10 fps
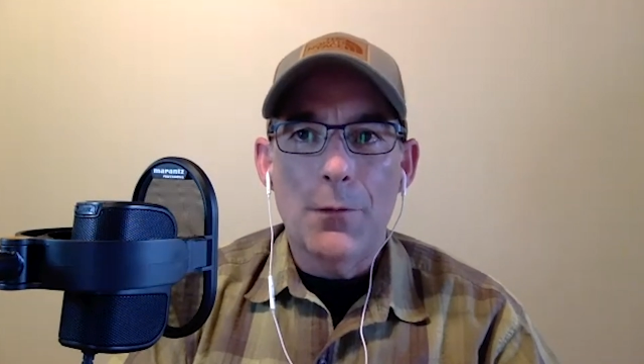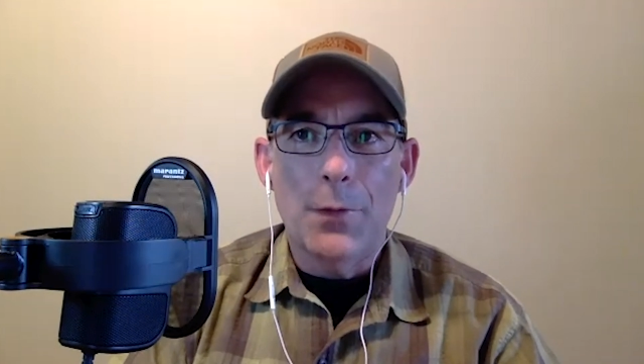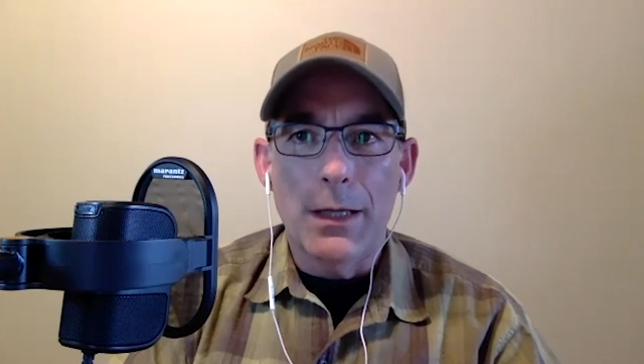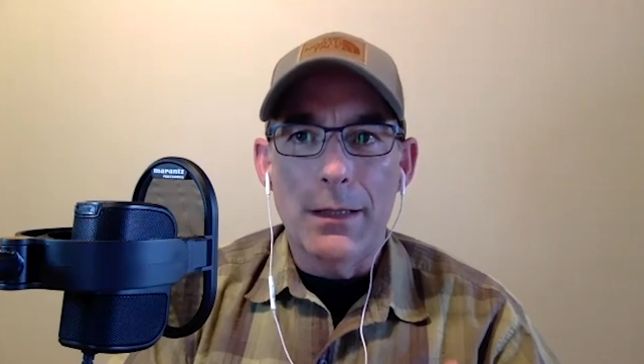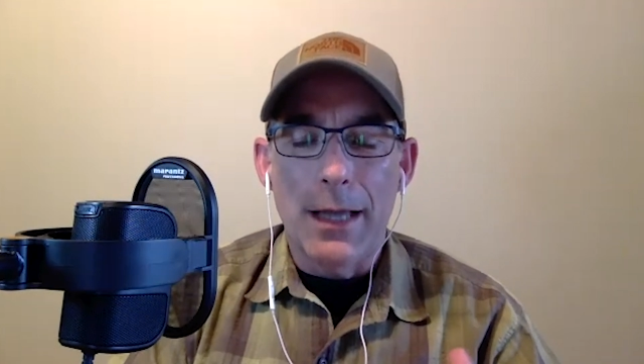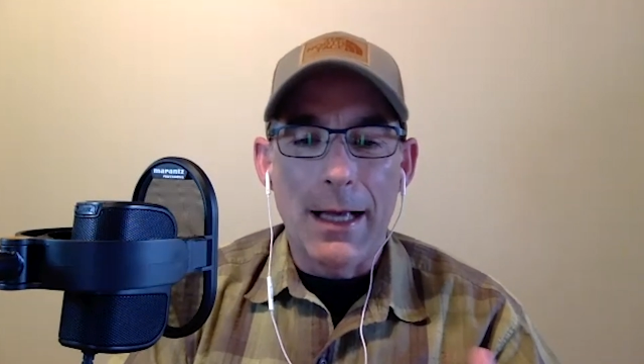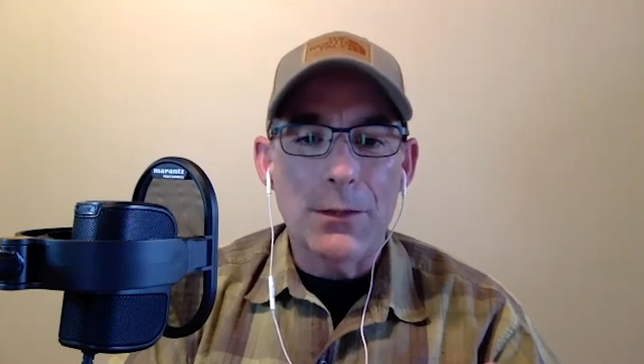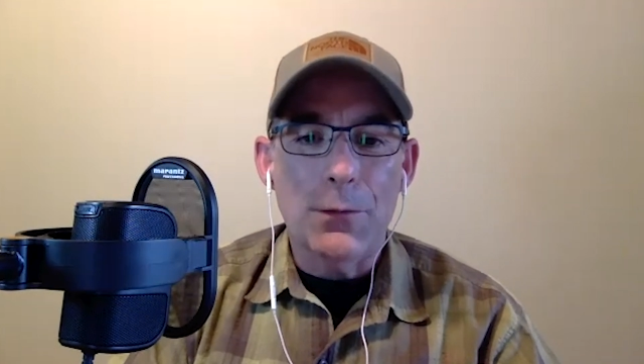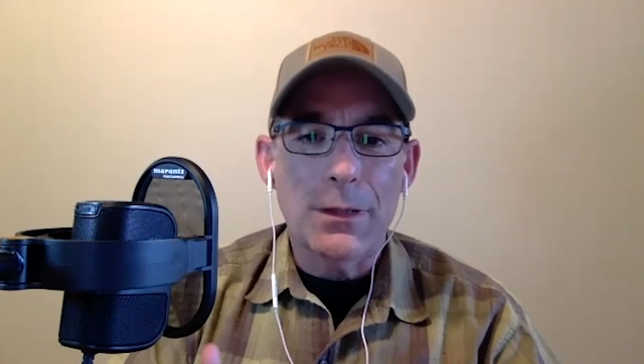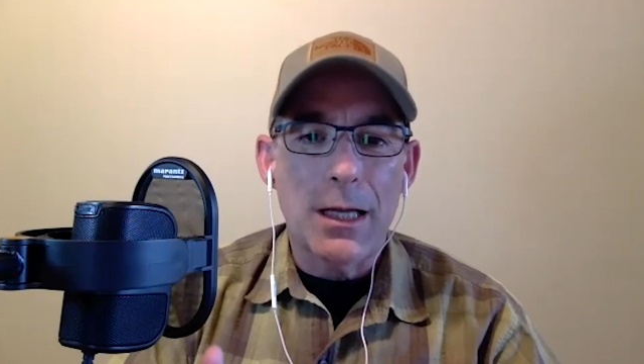But
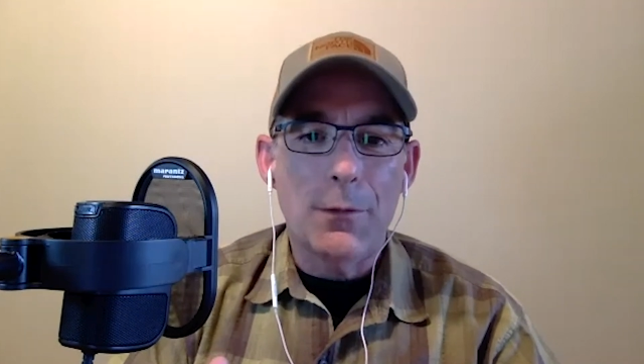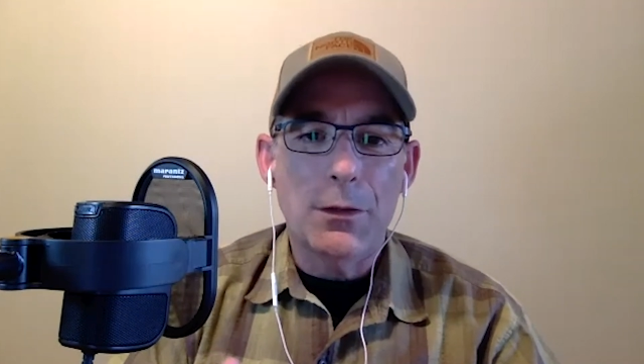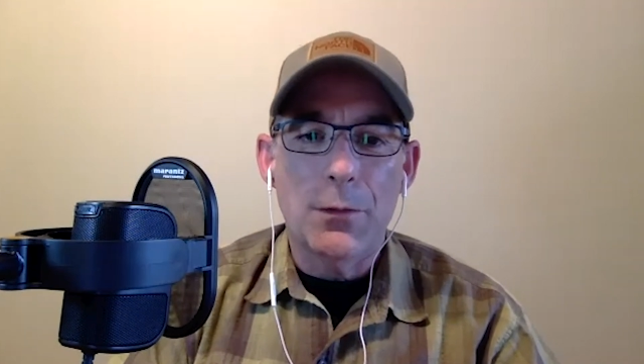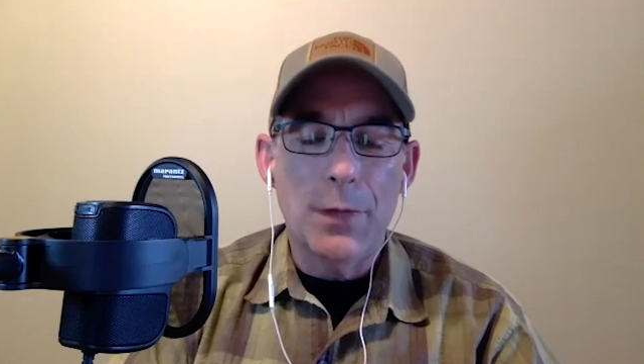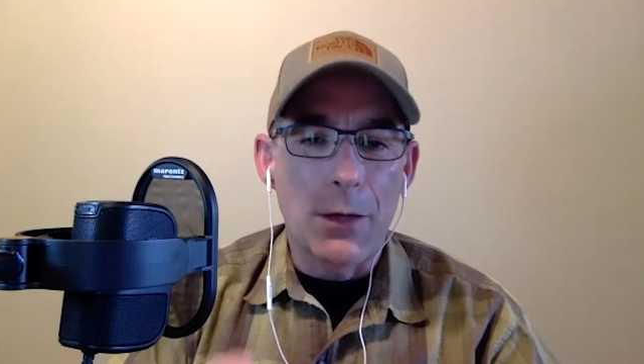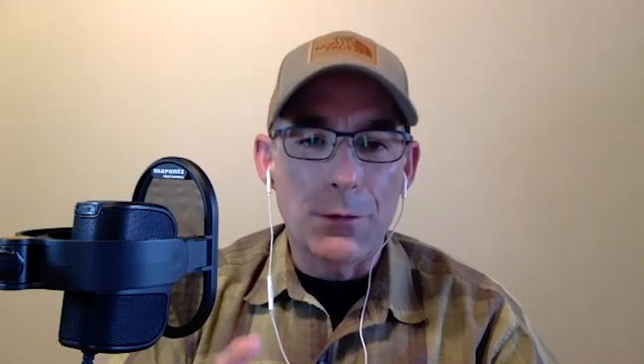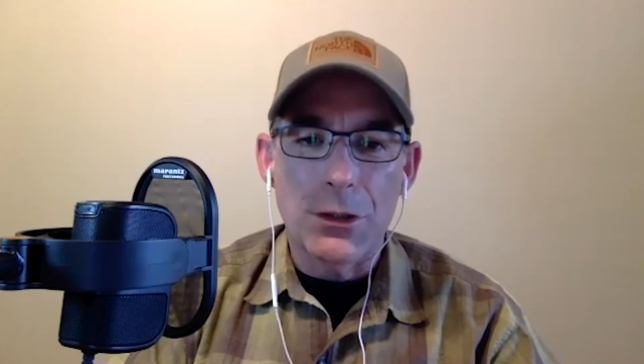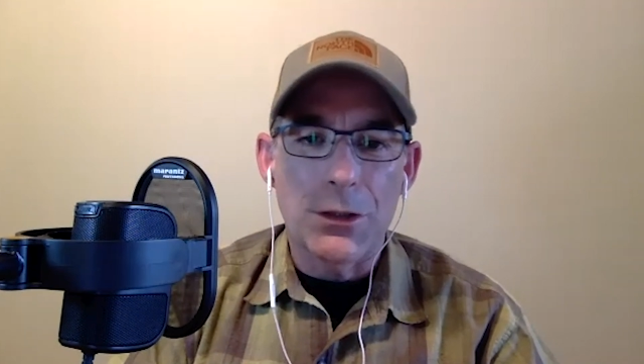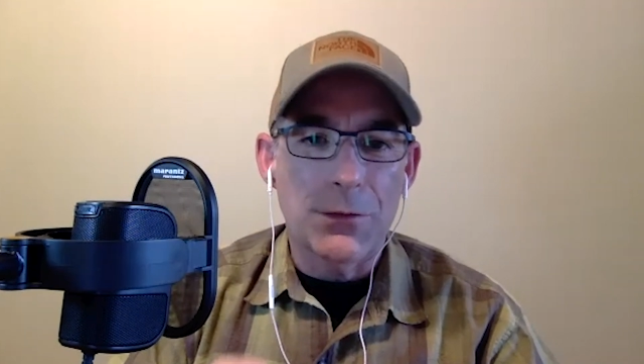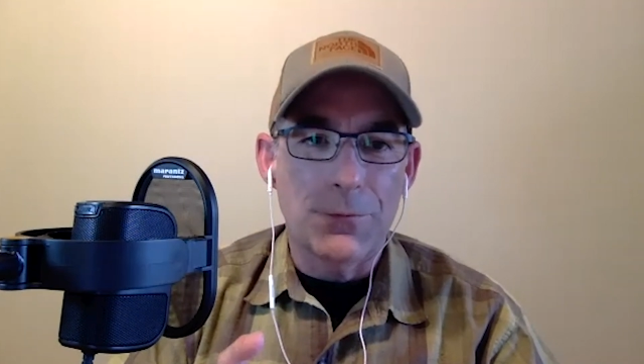as it was coming to me, I was
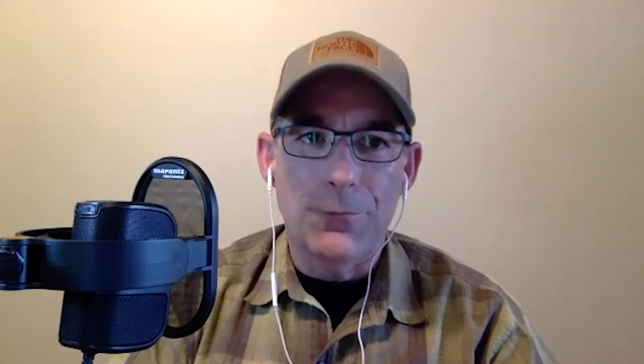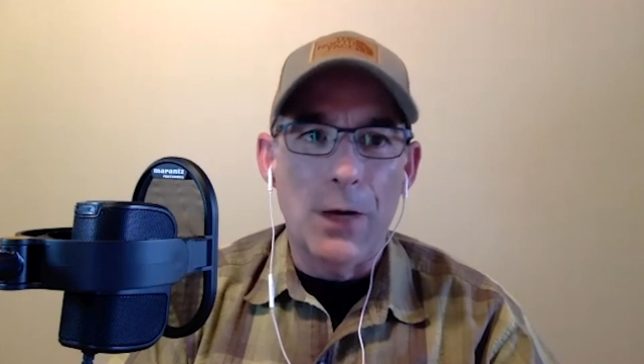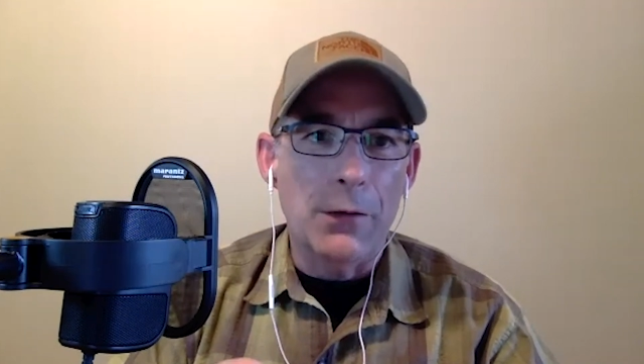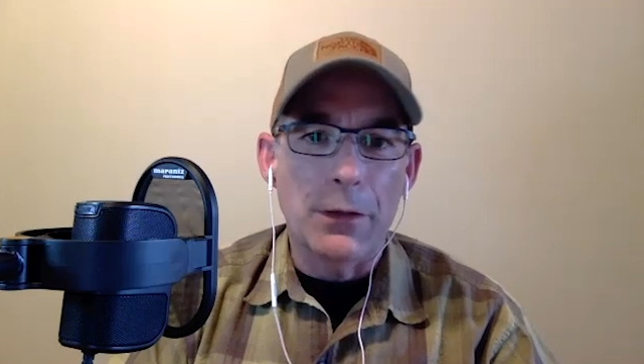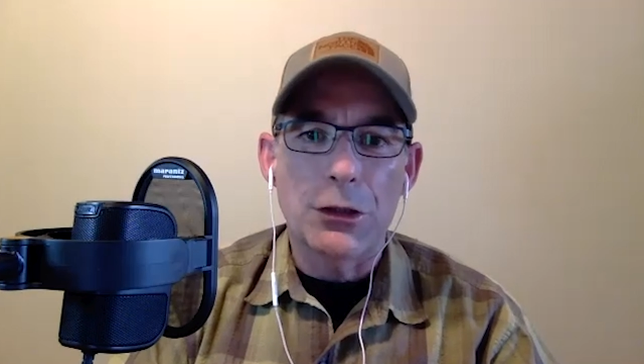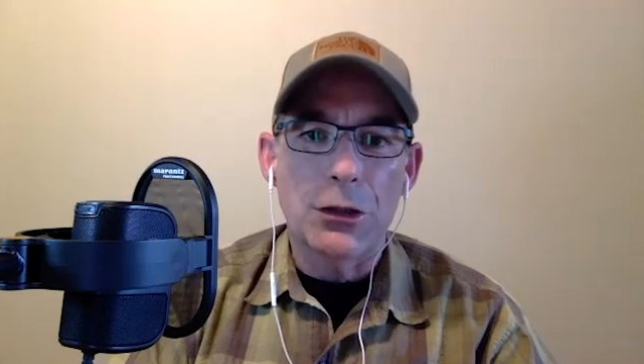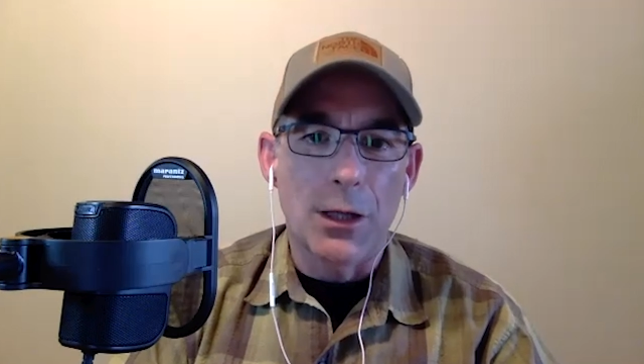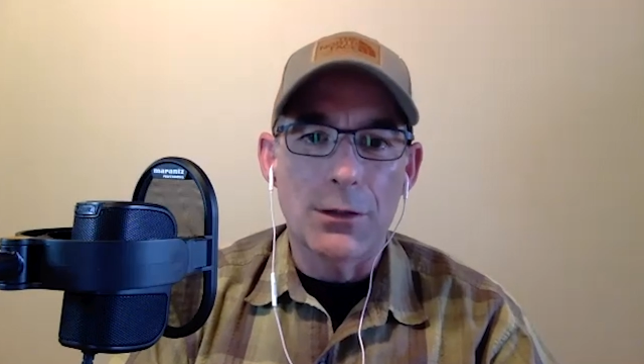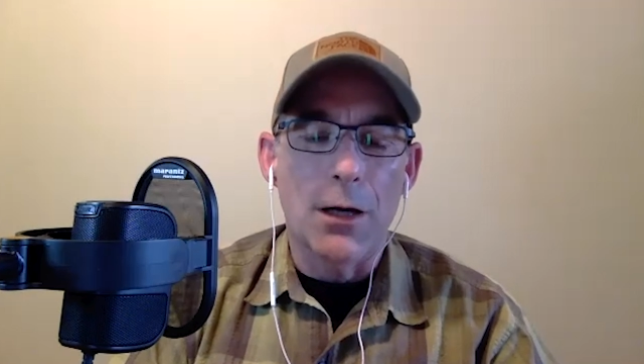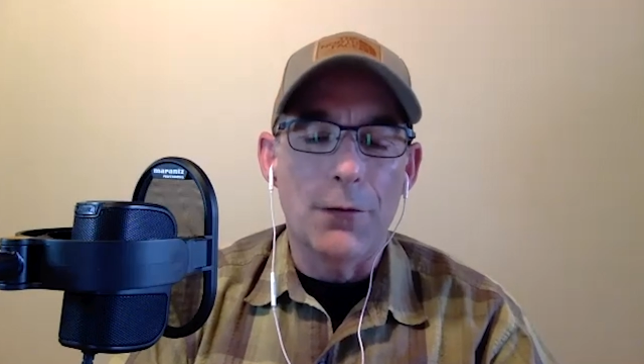just firing
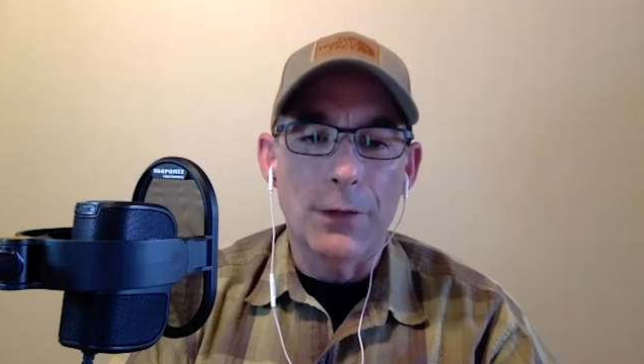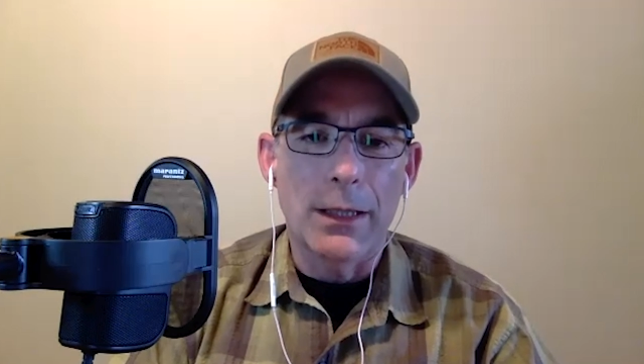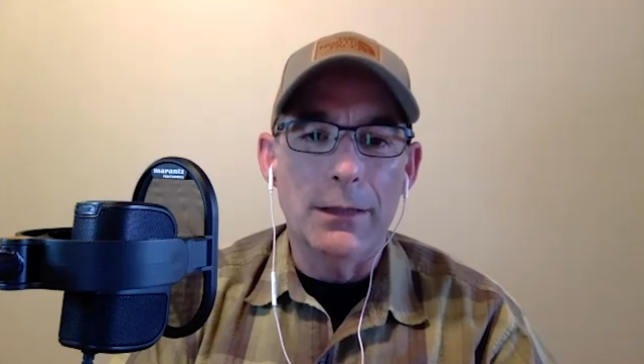shots off,